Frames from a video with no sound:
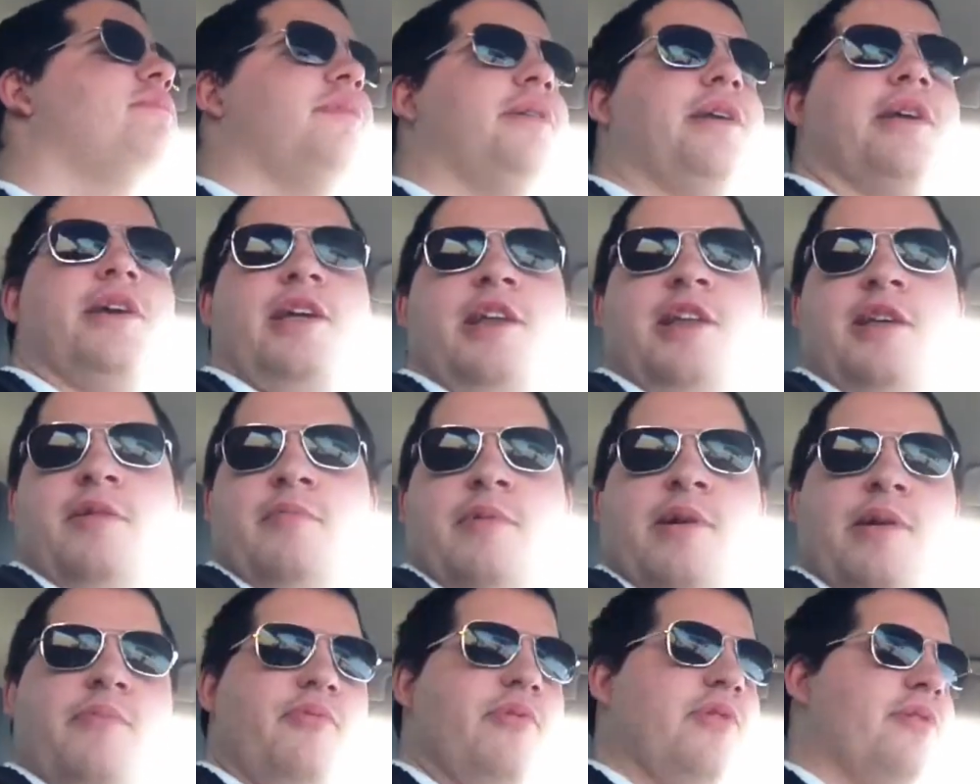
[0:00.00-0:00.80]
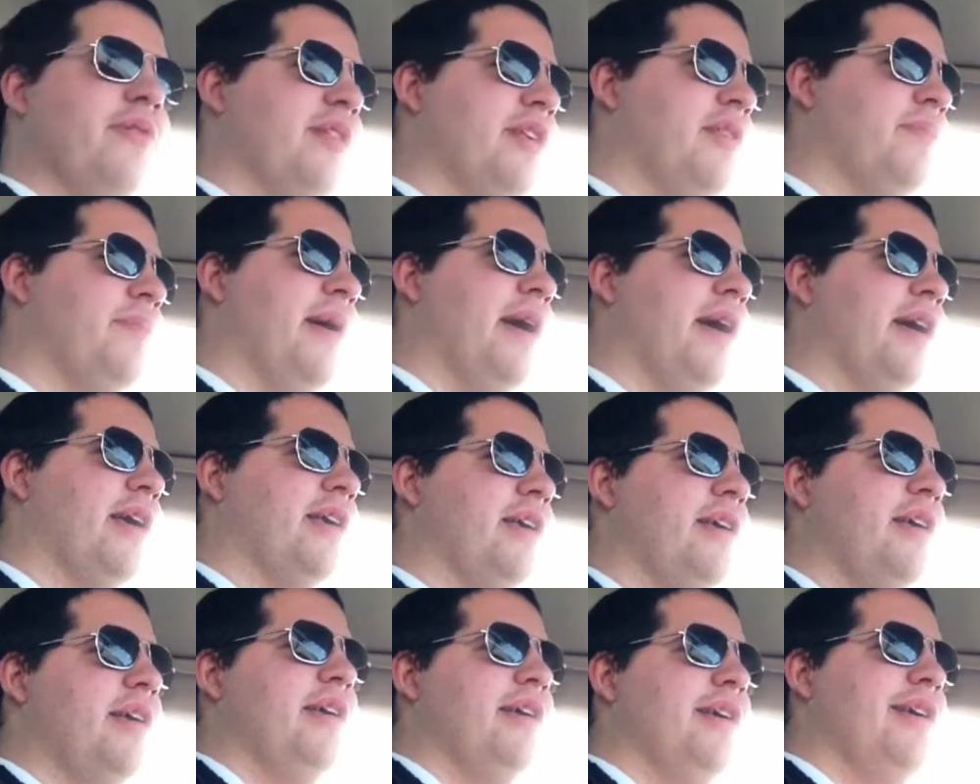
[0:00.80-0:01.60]
but I got it in my pre-release pack.
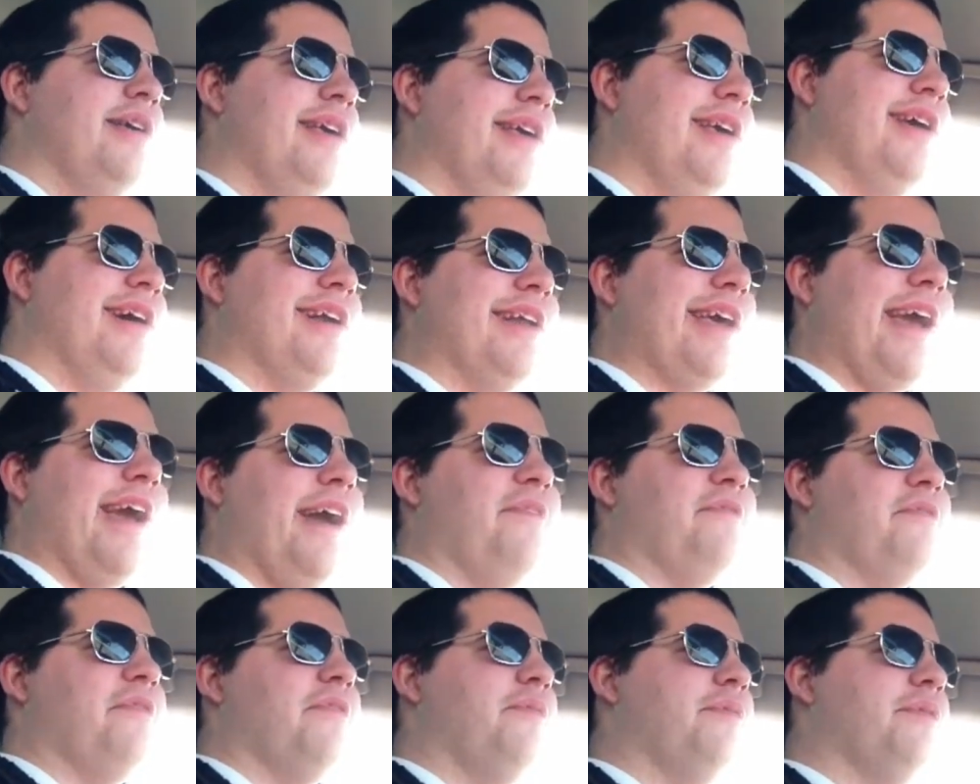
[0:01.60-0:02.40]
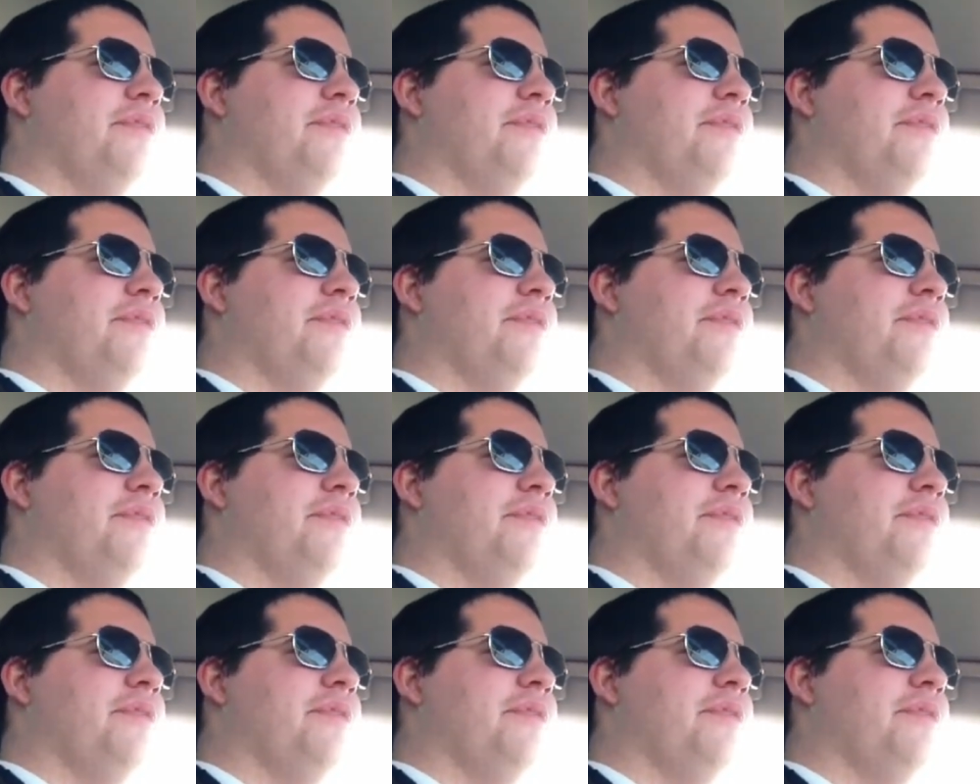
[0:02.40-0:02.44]
He got it after.